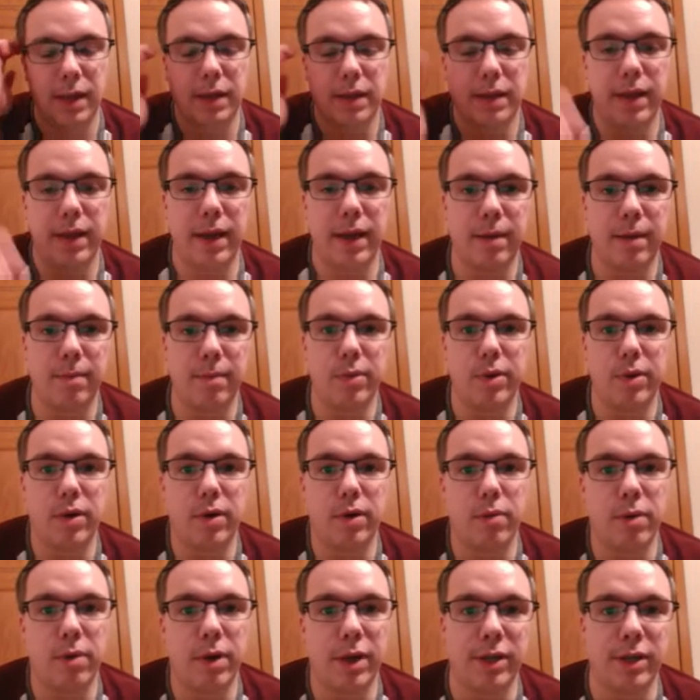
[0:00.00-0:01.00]
that
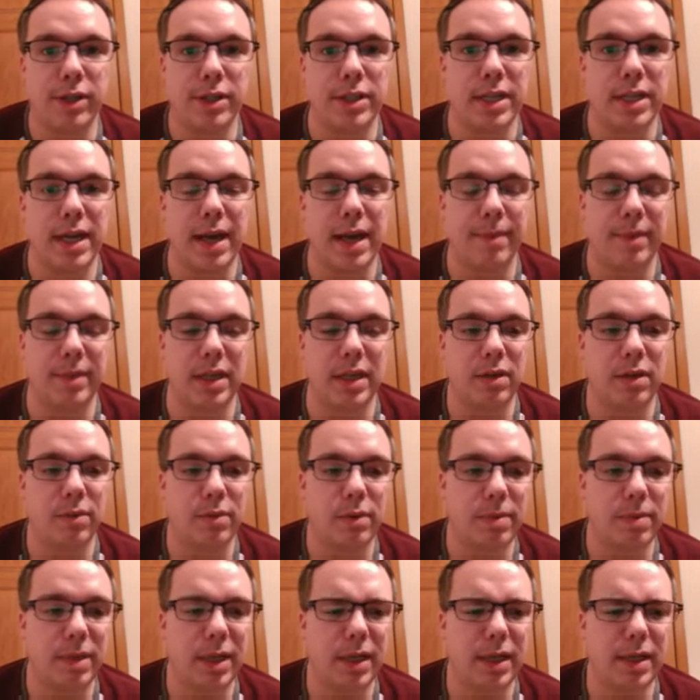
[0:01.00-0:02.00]
number, what your denominator
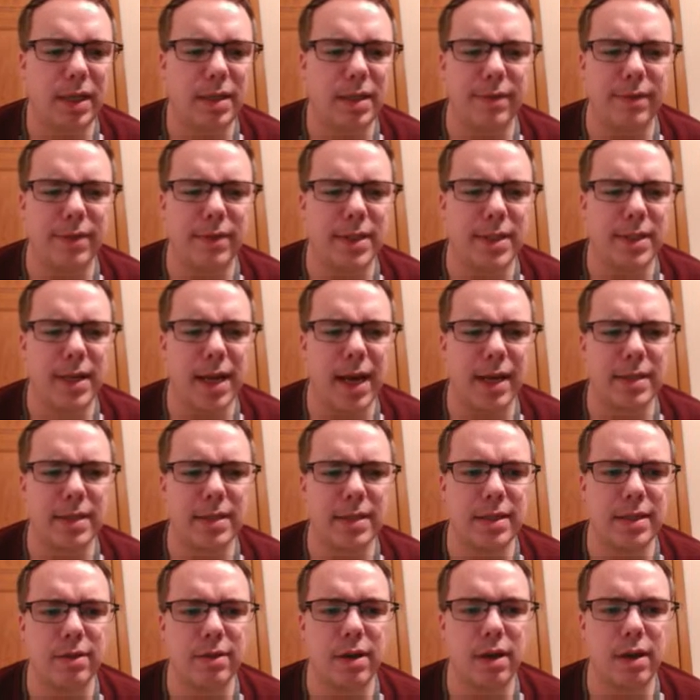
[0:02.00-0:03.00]
would be, because if it's not
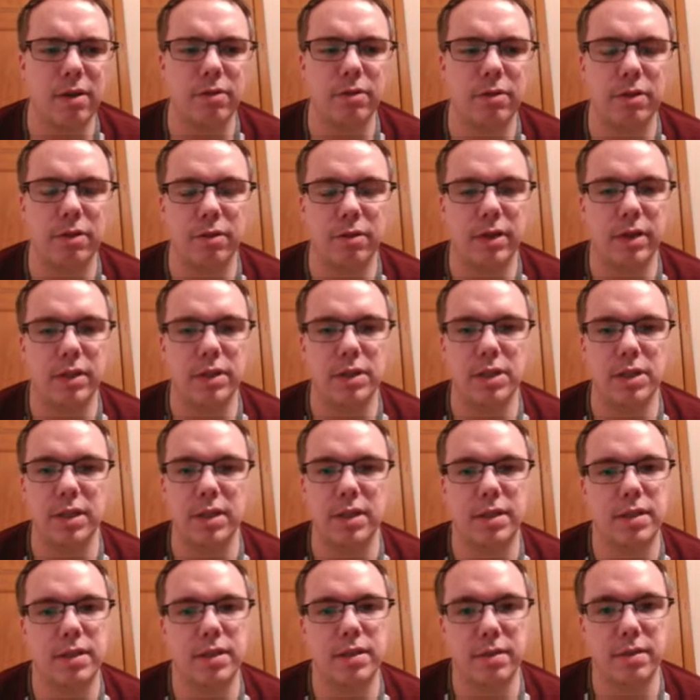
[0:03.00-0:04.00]
0, you can
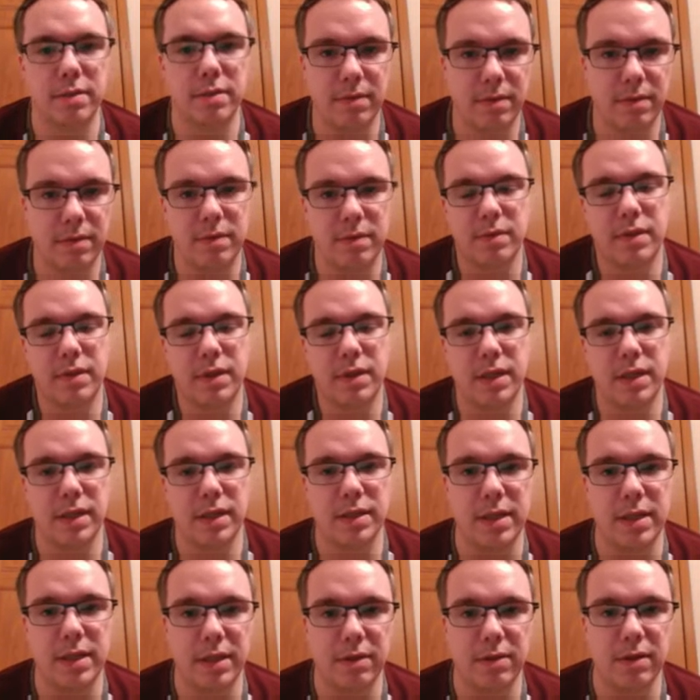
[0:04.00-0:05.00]
just
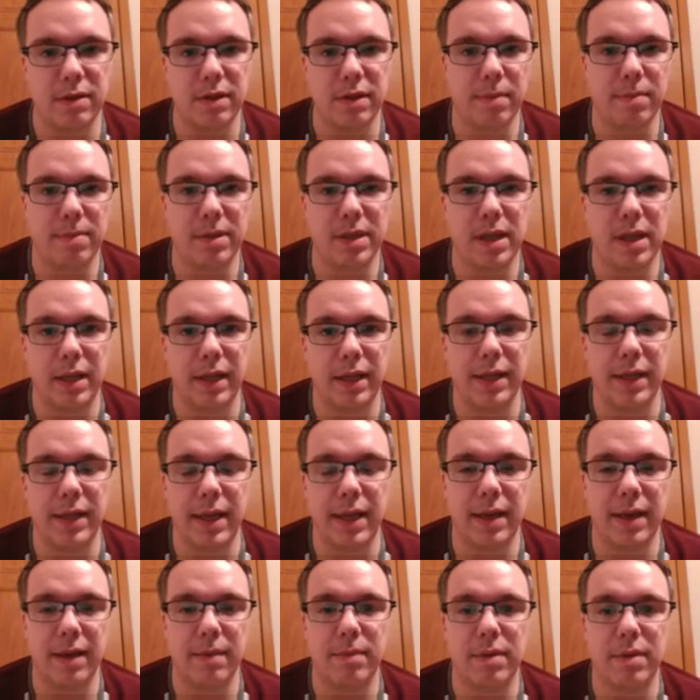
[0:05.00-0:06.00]
continue to plug in
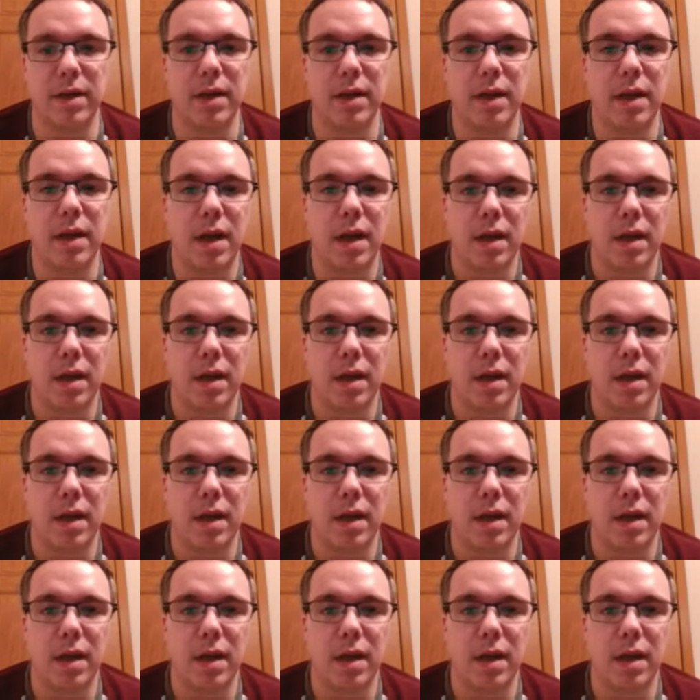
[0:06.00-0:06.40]
that number.